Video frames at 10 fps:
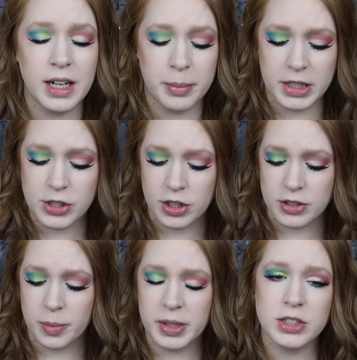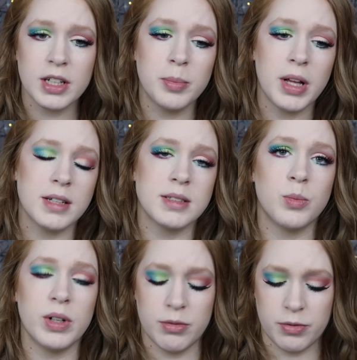I'm not sure. So I'm going to try the Blossom
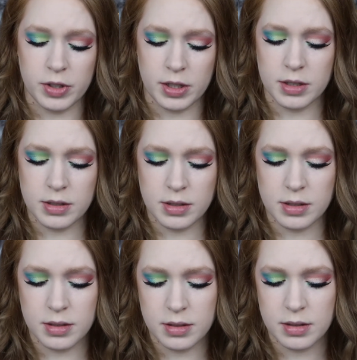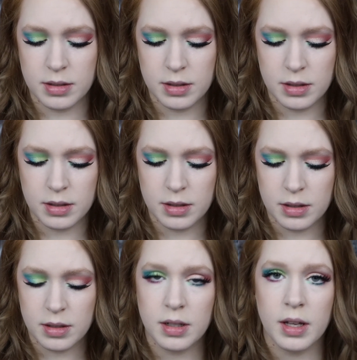one first.
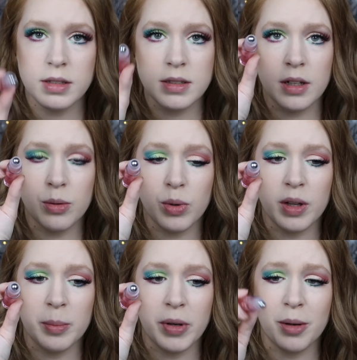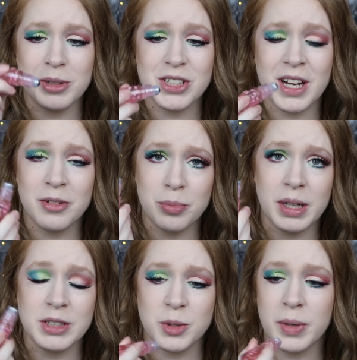And it's a little rolly ball, which kind of
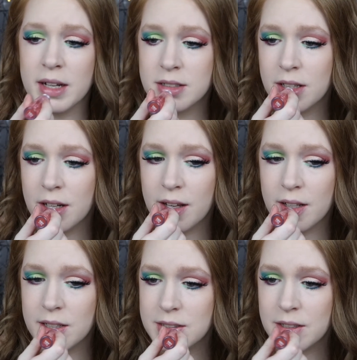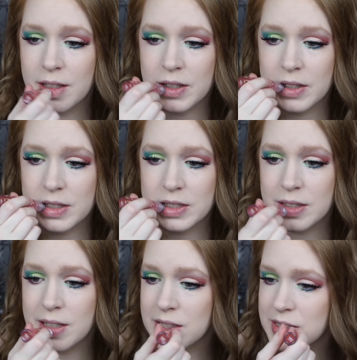brings you back to the 90s or like early
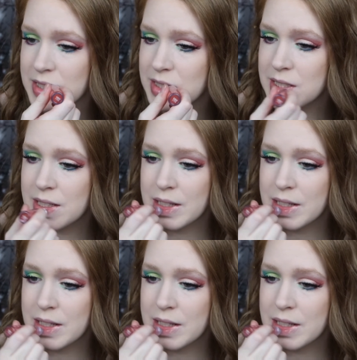2000s.